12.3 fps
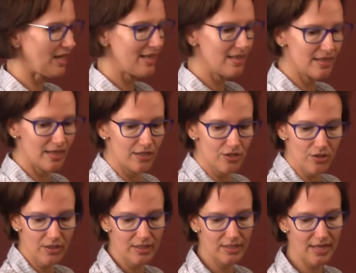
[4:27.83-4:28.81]
Then you
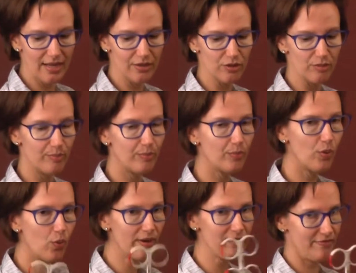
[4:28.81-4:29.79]
can take your
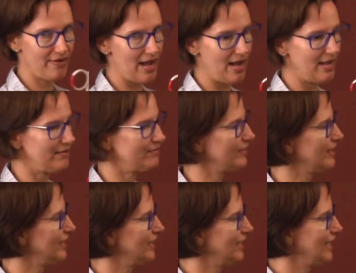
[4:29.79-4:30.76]
0.5
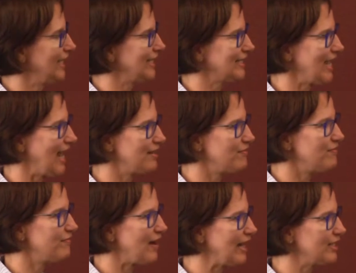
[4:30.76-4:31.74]
and kind of
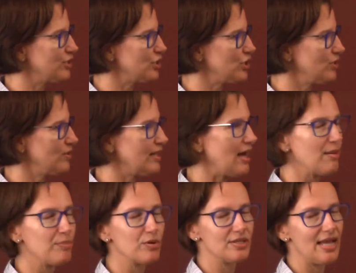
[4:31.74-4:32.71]
fine tune it
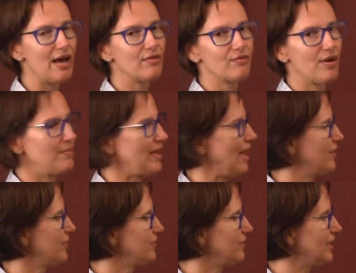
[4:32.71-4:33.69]
up or down from that
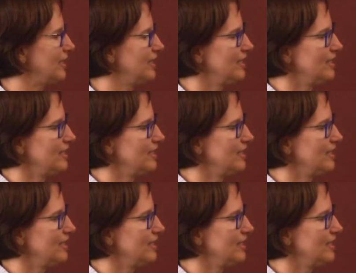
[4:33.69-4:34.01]
3.